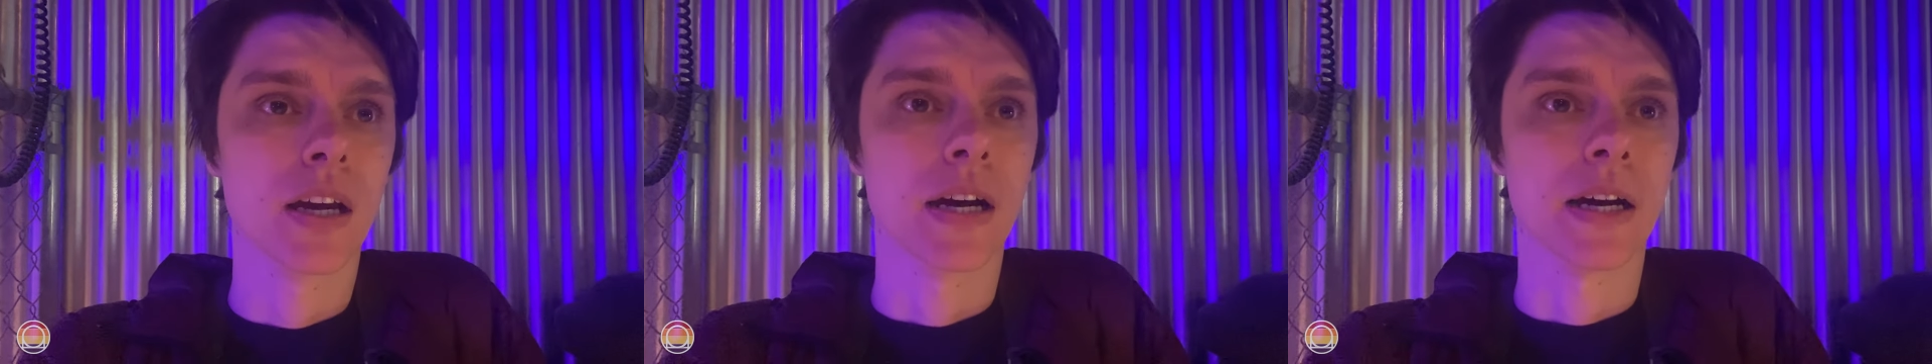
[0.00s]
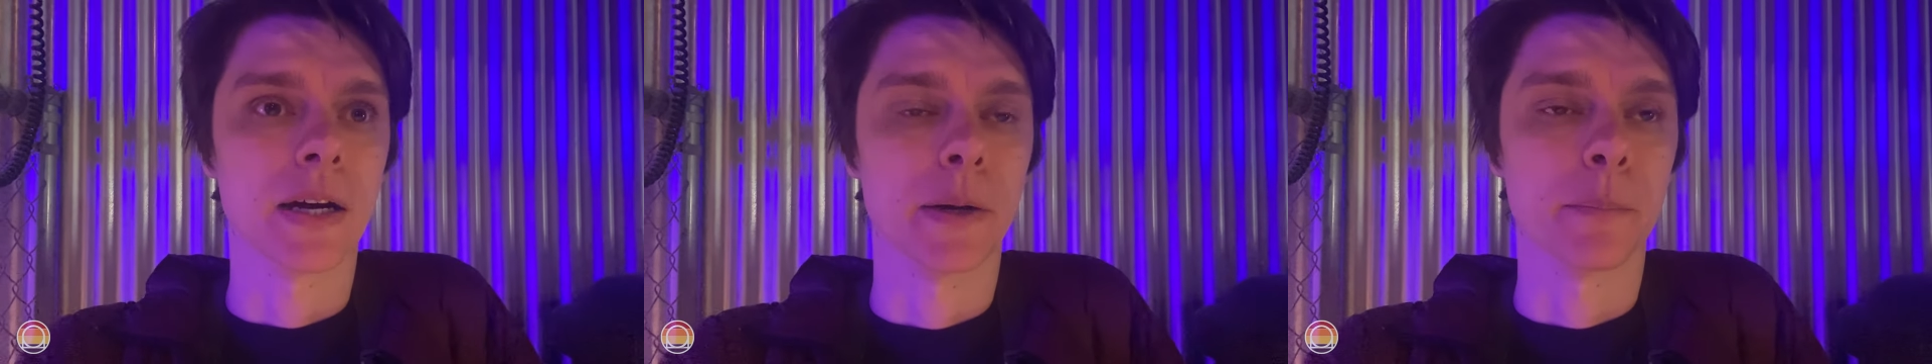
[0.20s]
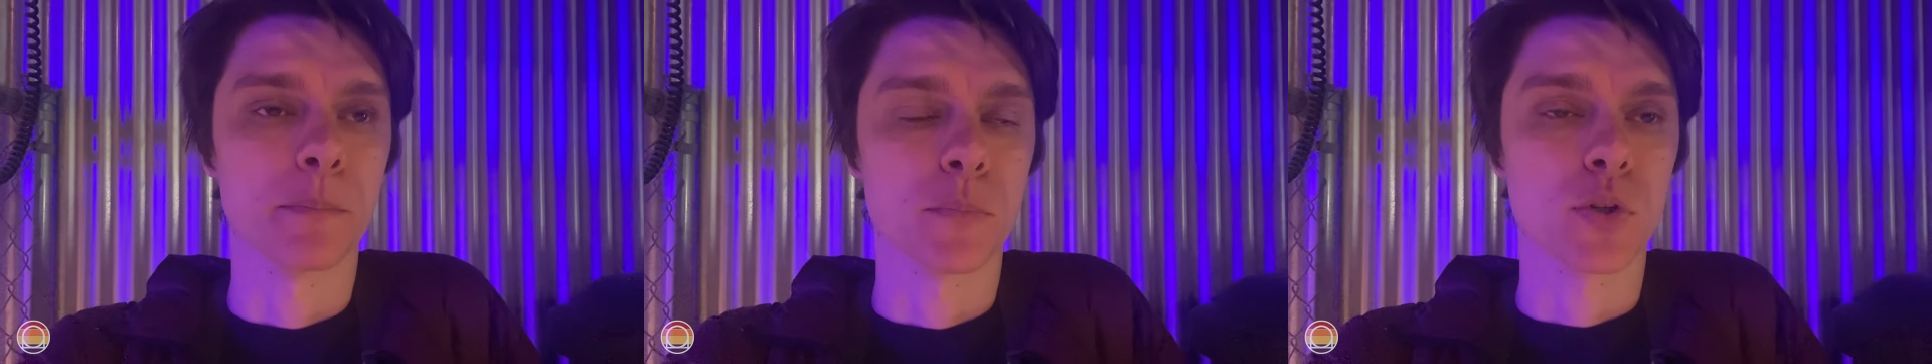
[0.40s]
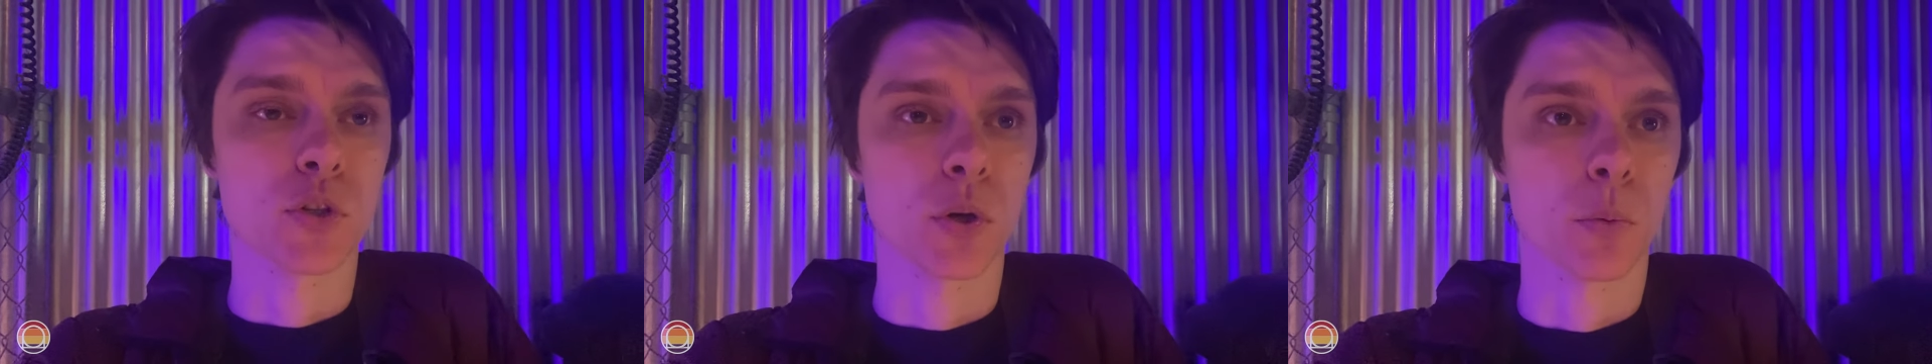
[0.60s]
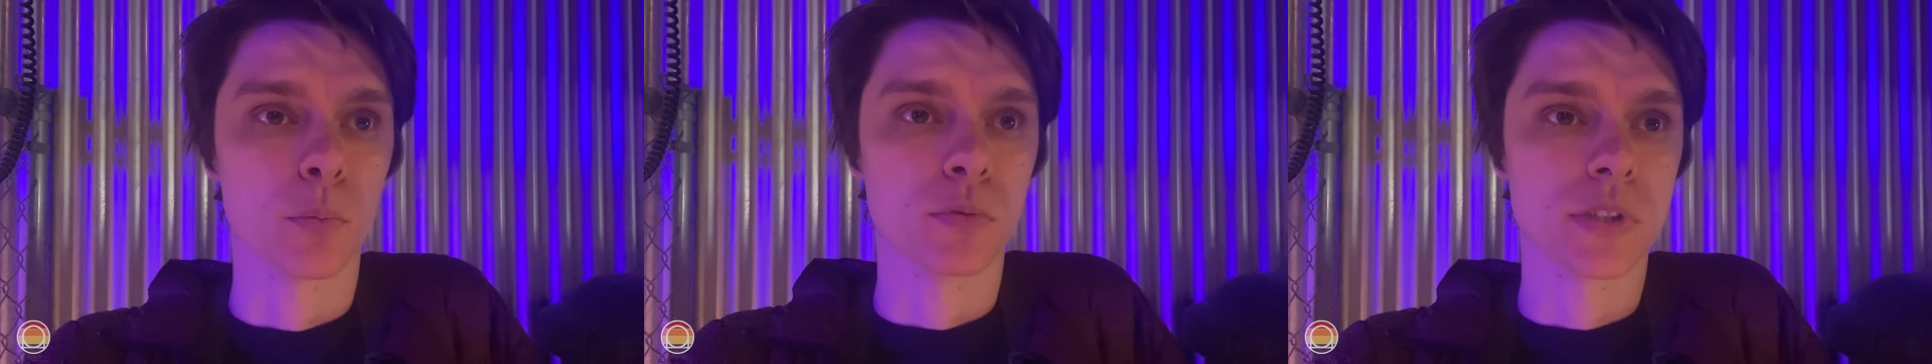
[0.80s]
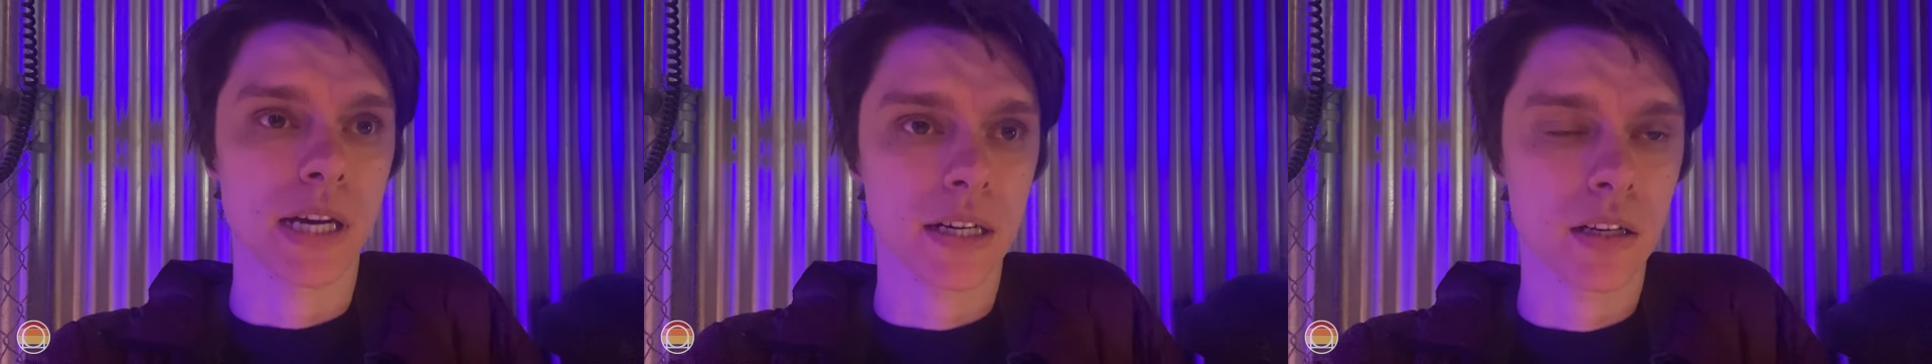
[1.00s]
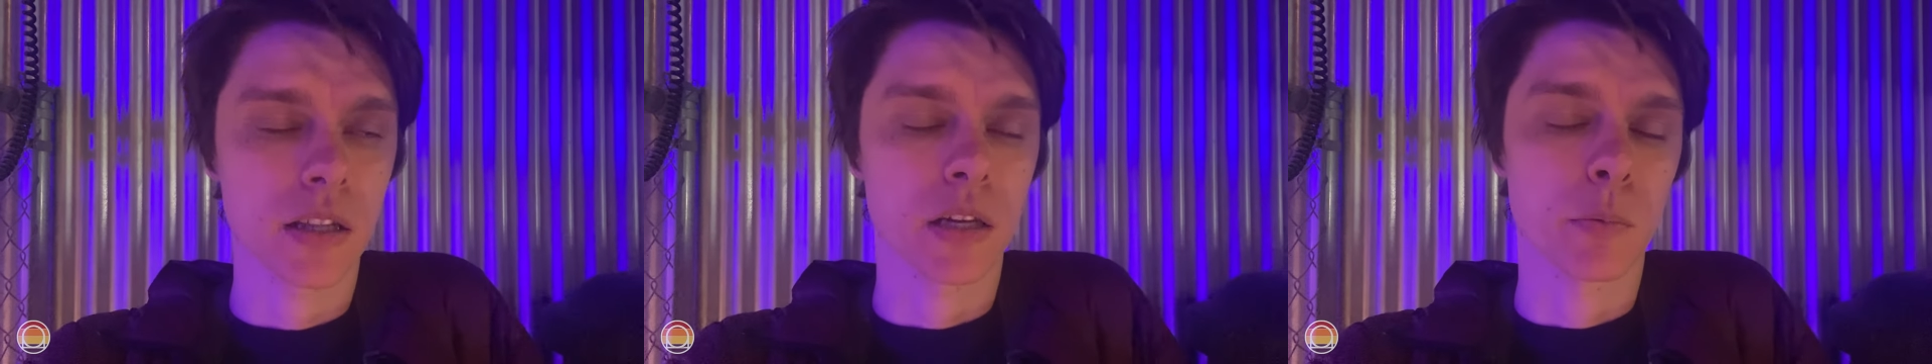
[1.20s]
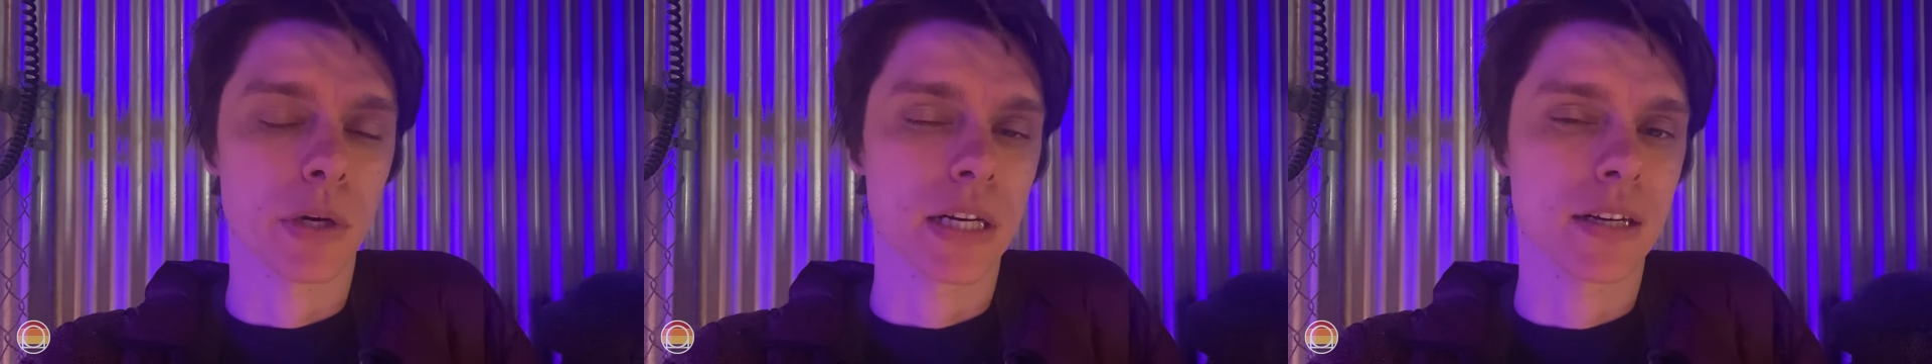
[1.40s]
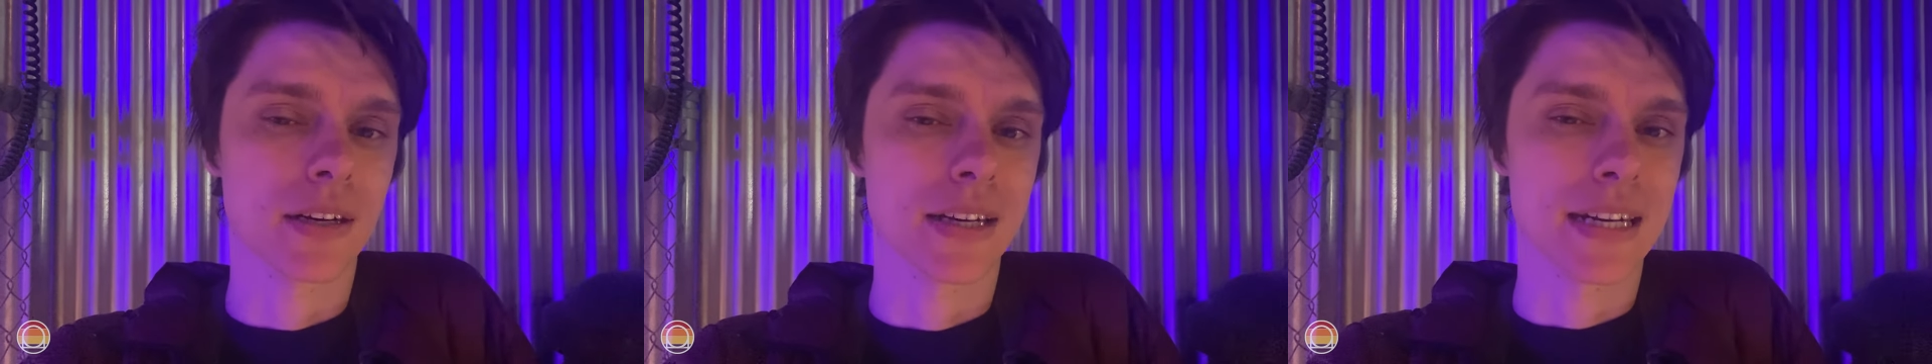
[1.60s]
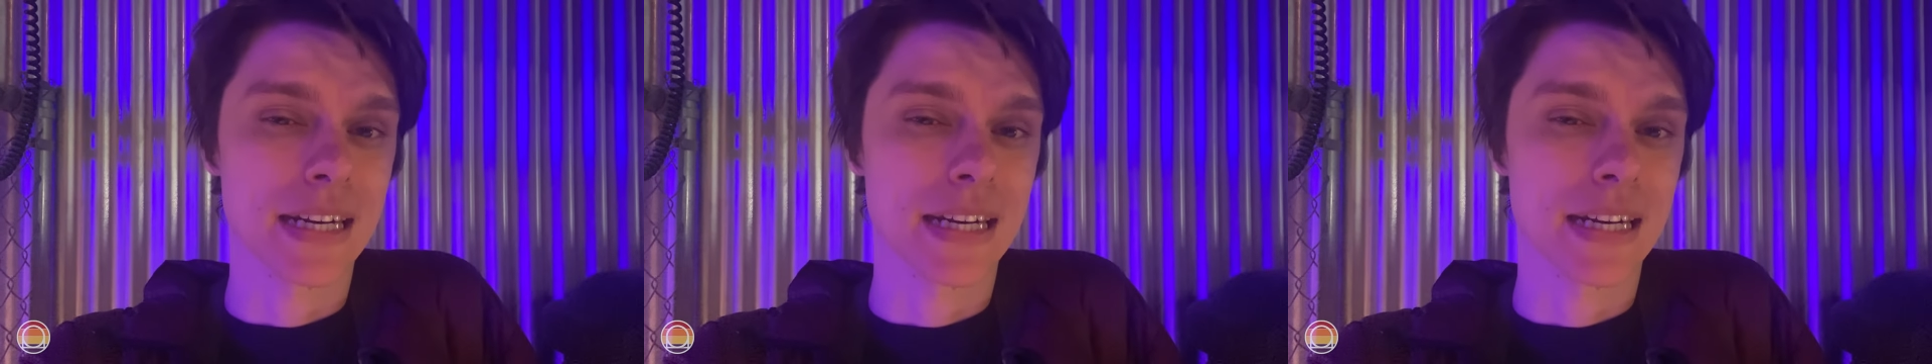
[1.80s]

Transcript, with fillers: Um, so technically we didn't